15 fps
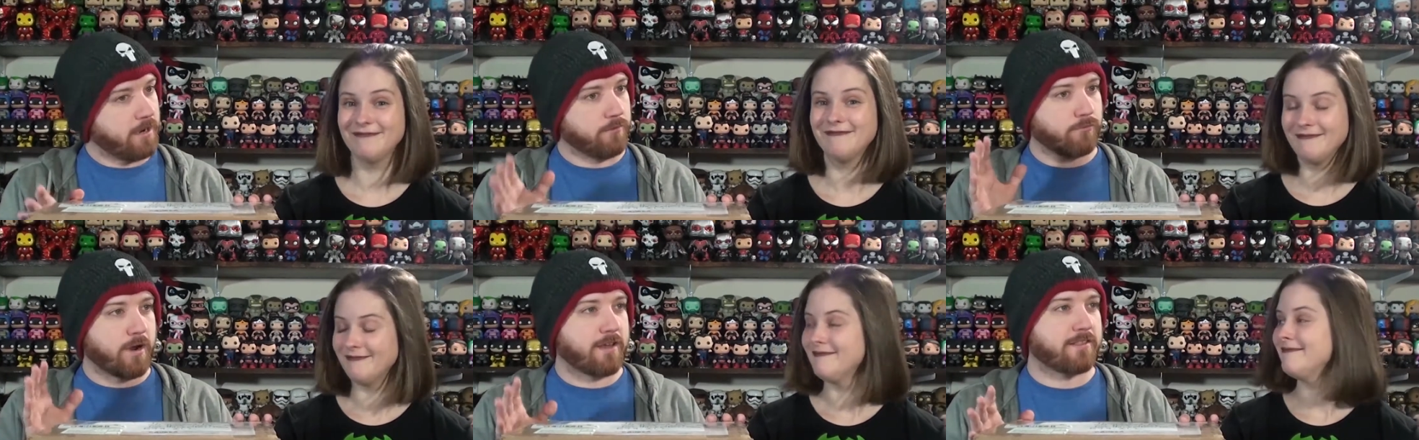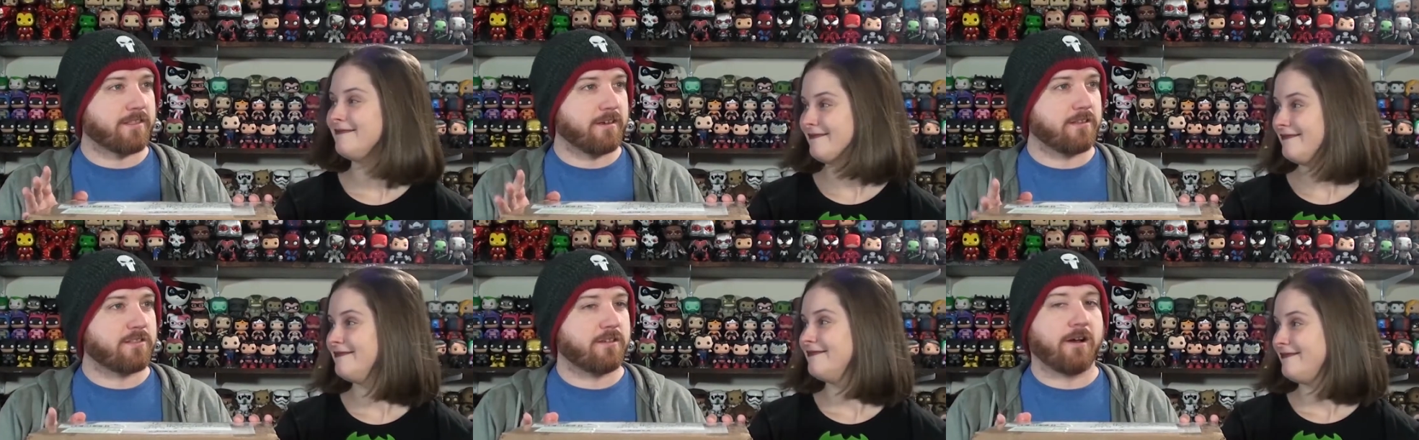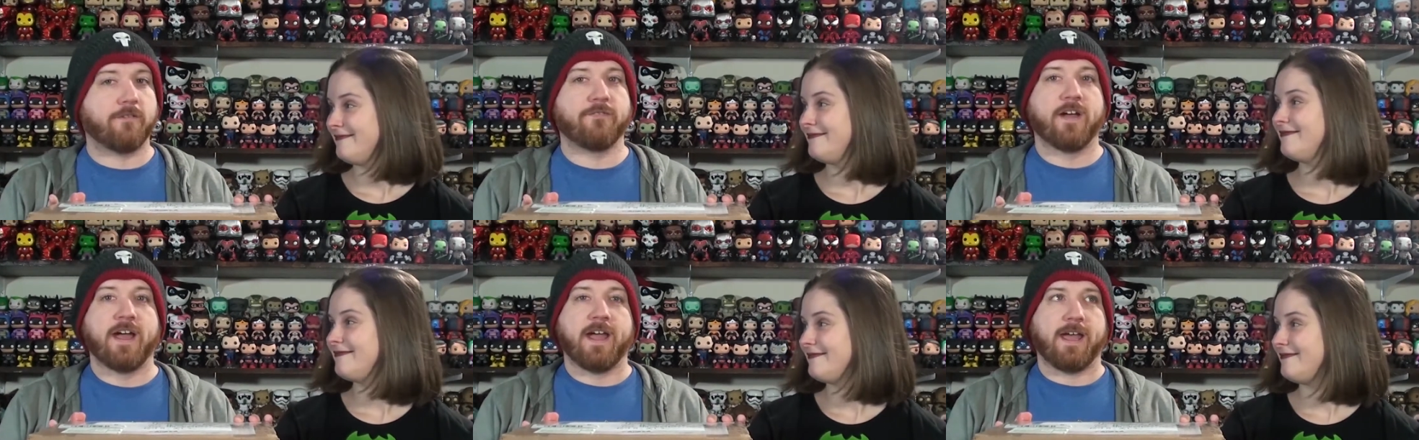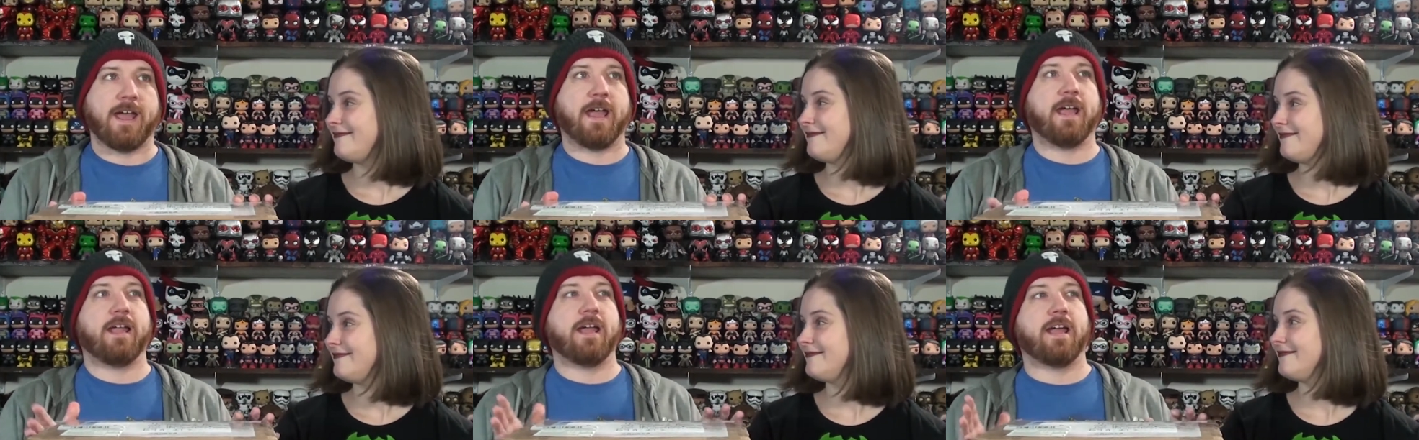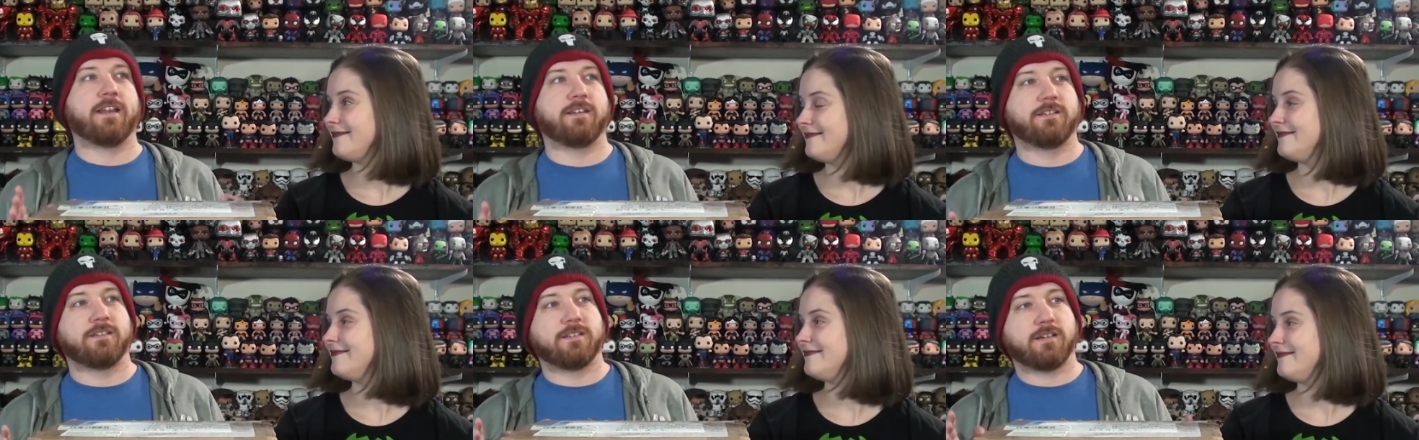Speaker 1: of wrestling stuff, and,
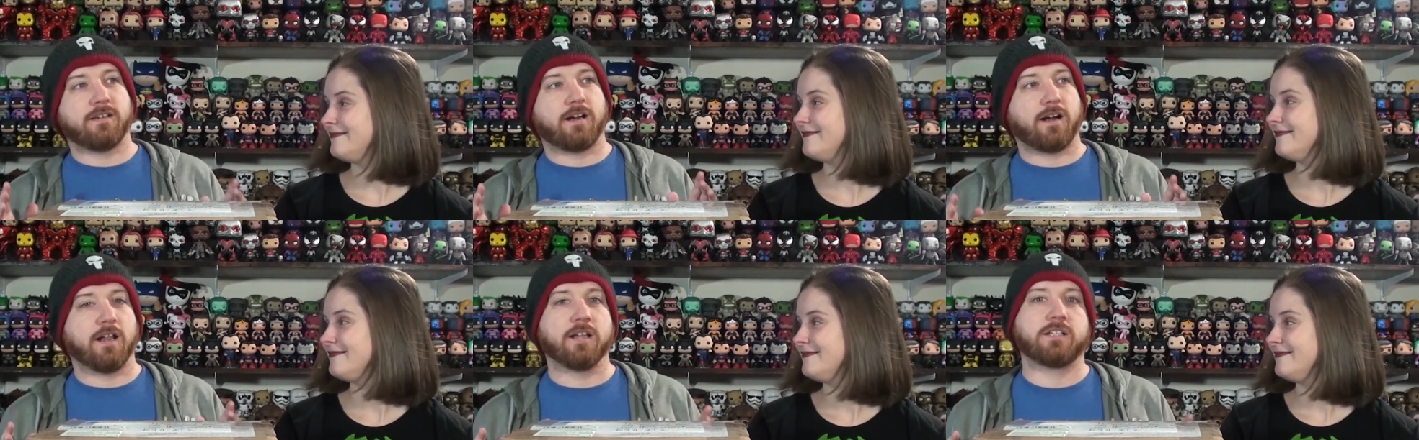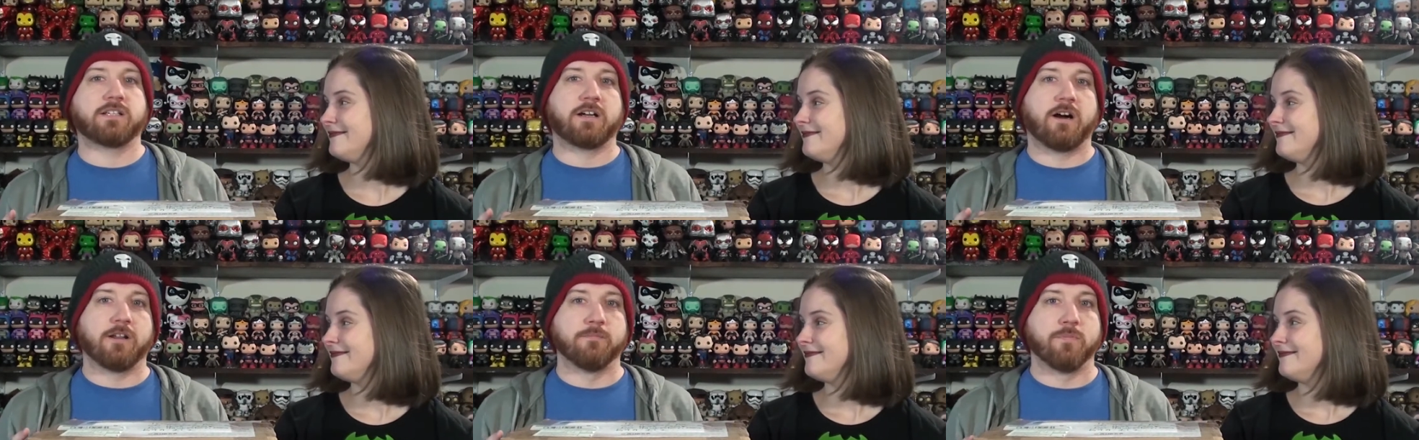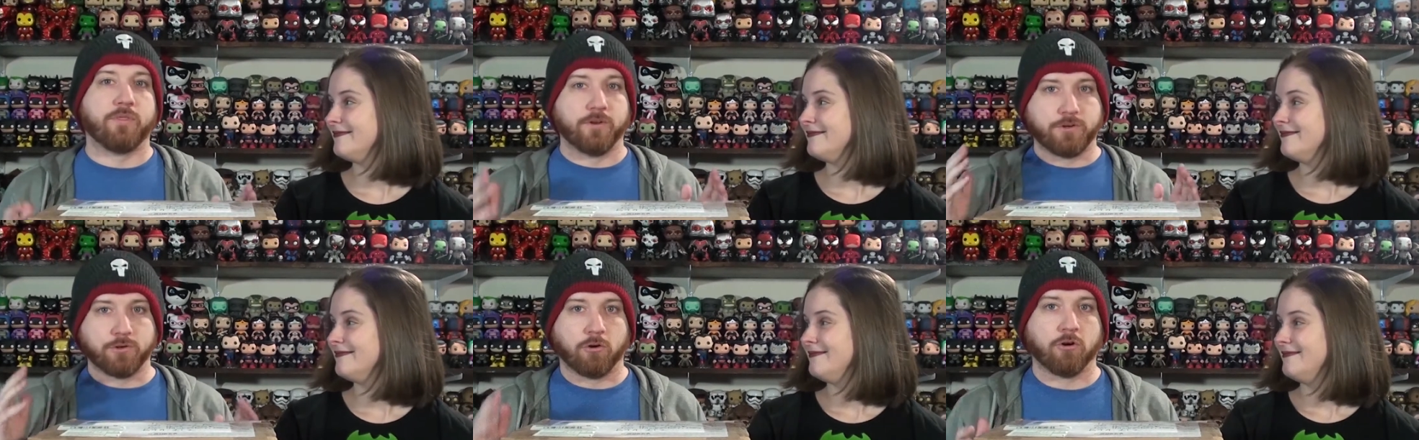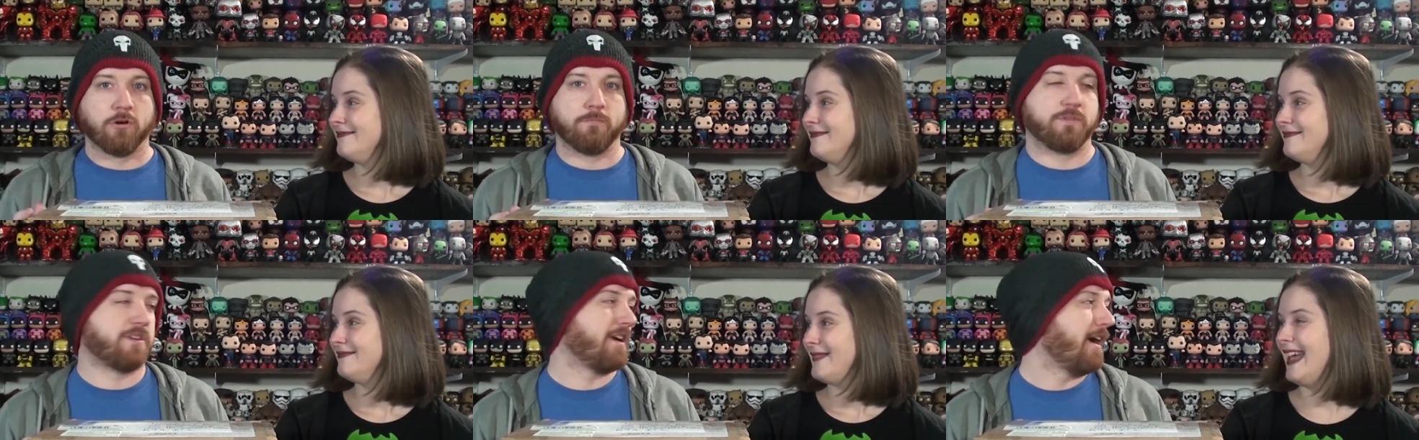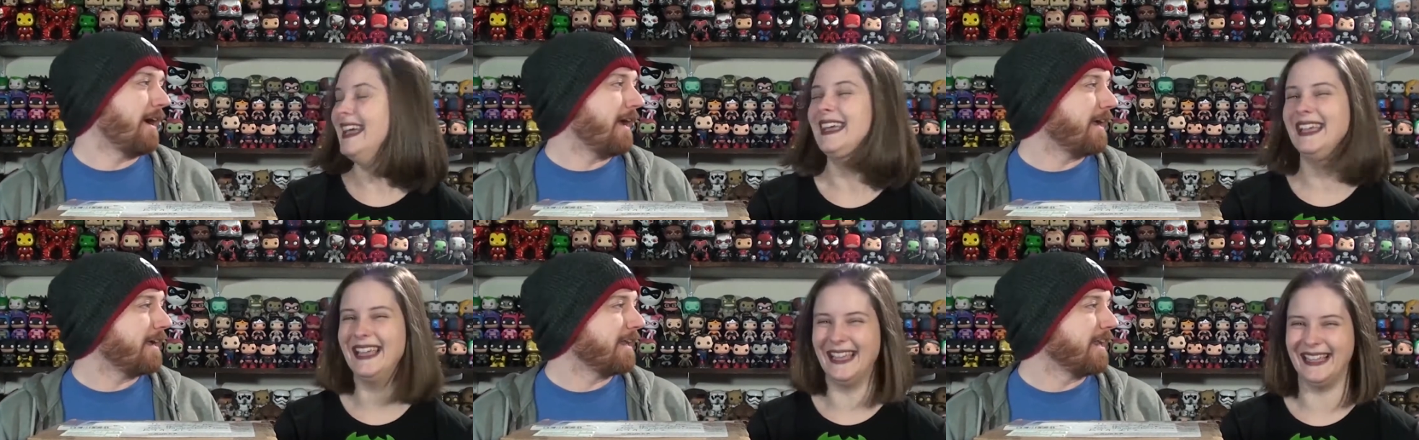and I like to call him the Dorbz
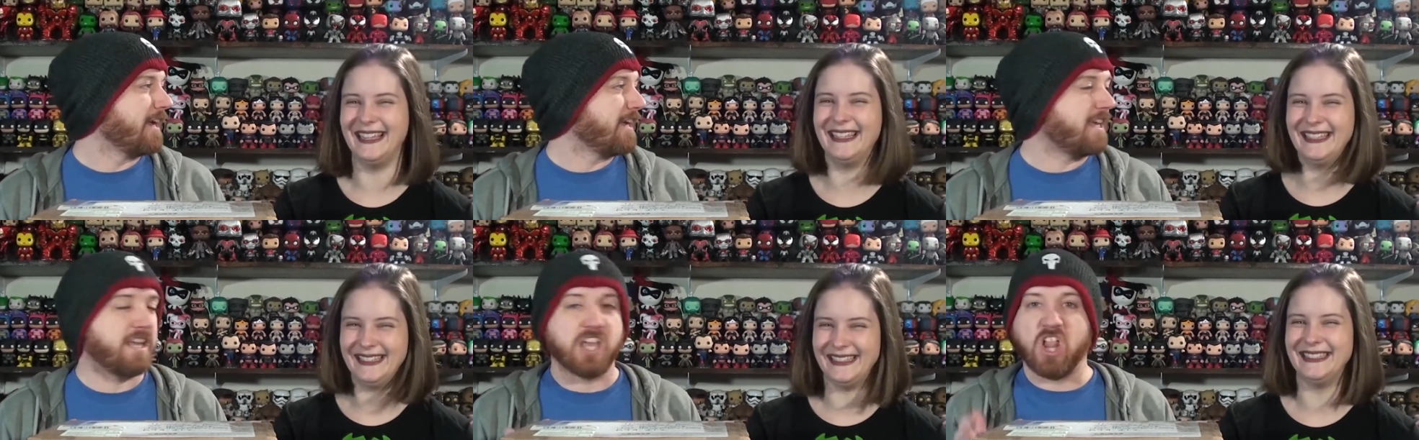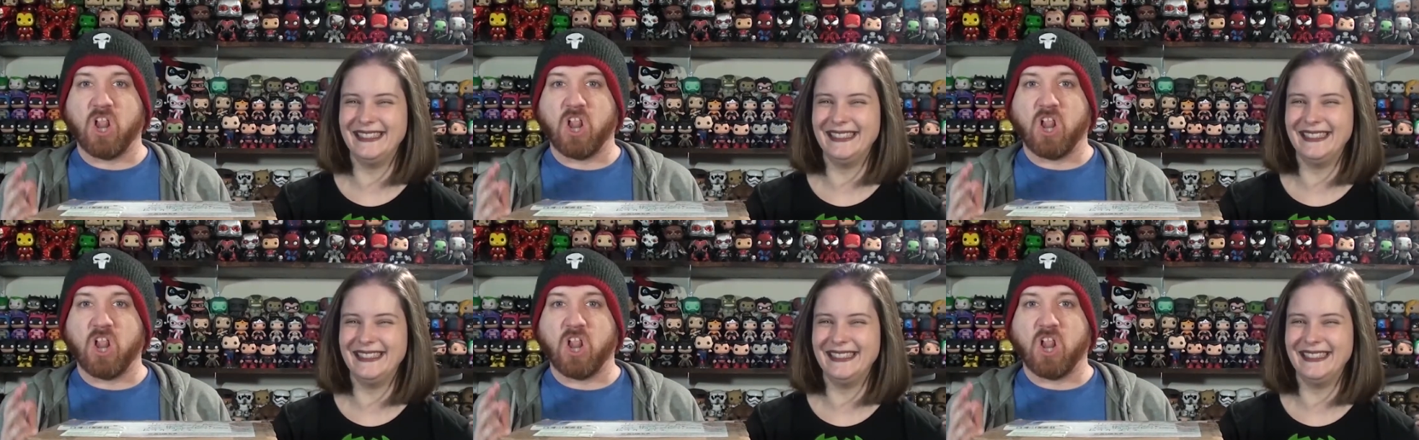guy. Like he